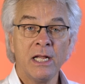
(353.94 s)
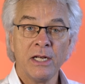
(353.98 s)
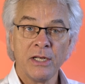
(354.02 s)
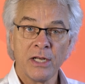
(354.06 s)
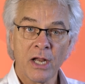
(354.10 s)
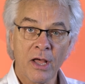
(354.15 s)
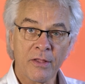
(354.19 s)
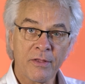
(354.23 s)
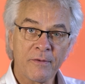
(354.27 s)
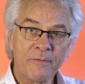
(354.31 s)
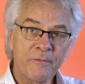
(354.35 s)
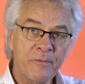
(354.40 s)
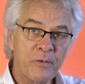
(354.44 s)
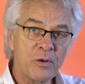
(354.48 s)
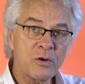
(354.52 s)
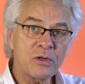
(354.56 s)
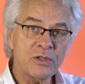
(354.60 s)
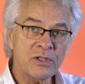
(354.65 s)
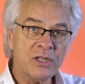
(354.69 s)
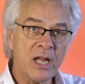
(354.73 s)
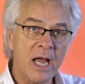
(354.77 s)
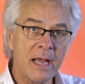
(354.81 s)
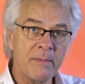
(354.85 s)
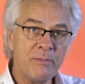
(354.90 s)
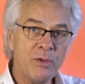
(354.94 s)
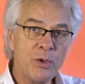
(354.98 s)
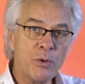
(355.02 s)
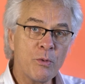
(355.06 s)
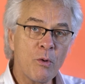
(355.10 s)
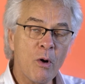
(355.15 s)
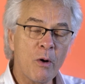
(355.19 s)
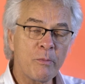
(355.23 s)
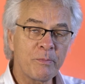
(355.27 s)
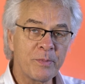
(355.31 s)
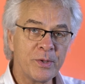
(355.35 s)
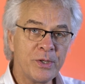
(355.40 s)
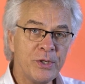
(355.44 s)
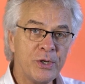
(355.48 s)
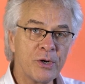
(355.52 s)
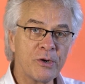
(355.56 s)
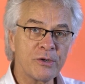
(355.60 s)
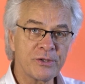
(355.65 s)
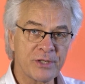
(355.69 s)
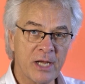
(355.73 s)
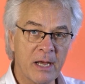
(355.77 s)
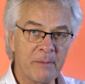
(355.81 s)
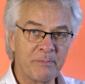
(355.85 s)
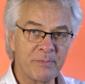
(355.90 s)
Now the first time you open
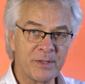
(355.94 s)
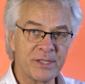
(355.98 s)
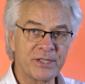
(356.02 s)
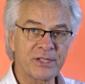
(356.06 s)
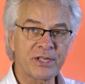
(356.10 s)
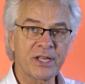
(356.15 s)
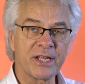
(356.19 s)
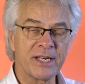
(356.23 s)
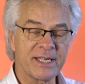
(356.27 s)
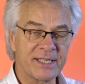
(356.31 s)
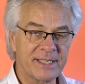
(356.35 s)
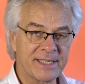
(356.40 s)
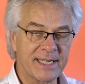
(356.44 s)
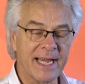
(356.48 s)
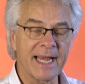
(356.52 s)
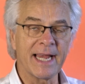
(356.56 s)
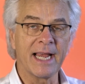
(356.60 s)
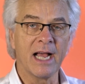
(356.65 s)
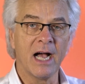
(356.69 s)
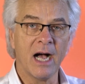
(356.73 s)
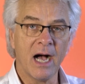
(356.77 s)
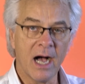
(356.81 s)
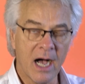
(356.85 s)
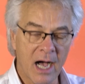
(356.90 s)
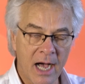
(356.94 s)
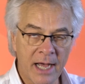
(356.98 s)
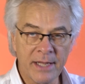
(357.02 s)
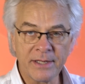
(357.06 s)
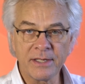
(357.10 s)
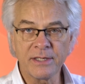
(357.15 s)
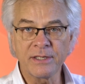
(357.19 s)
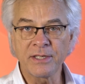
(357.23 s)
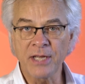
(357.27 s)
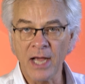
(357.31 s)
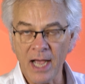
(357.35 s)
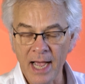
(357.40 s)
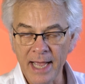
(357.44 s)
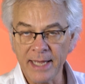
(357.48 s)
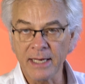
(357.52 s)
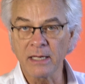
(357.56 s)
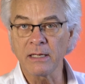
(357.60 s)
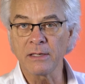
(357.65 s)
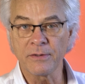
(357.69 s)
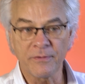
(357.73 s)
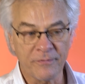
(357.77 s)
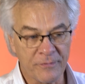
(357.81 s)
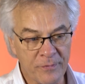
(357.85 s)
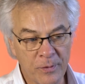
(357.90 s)
yours up, it's going to say
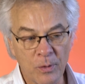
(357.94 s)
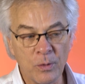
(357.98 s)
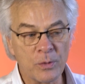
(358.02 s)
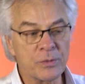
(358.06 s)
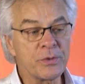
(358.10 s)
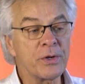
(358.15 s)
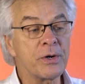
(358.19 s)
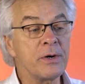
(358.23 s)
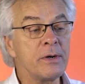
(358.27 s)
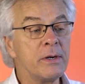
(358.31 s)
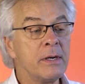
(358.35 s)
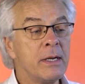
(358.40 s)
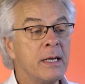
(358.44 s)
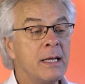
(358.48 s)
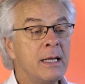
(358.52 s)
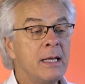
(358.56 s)
untitled folder.